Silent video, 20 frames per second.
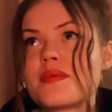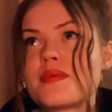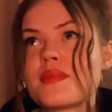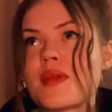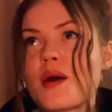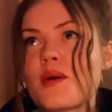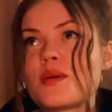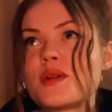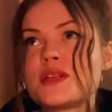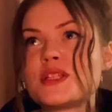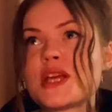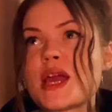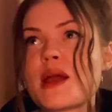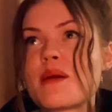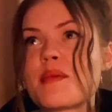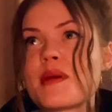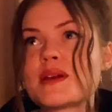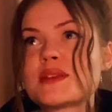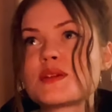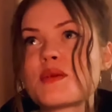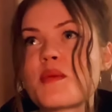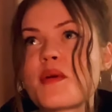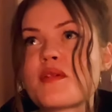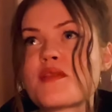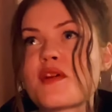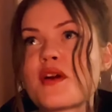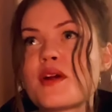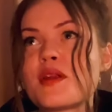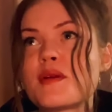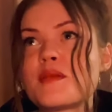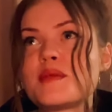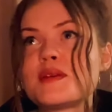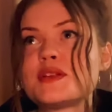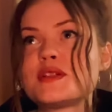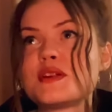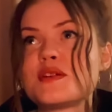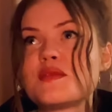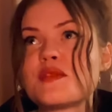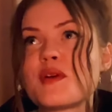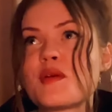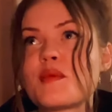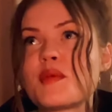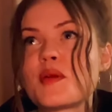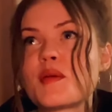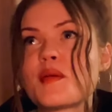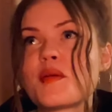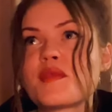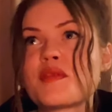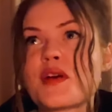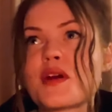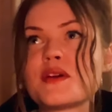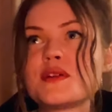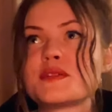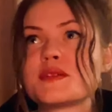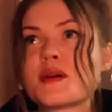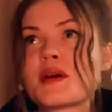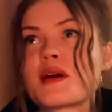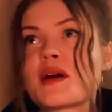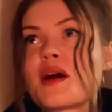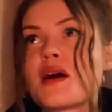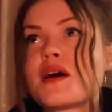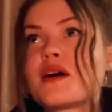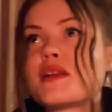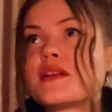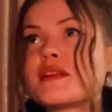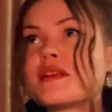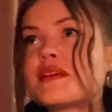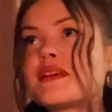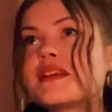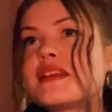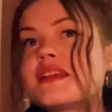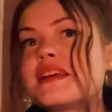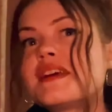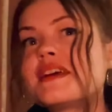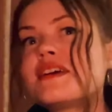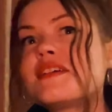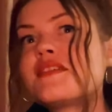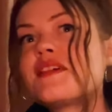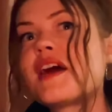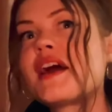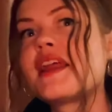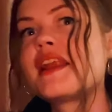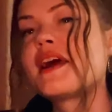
I want to check, but it's on my phone. I'm literally filming on my phone, so I can't. Right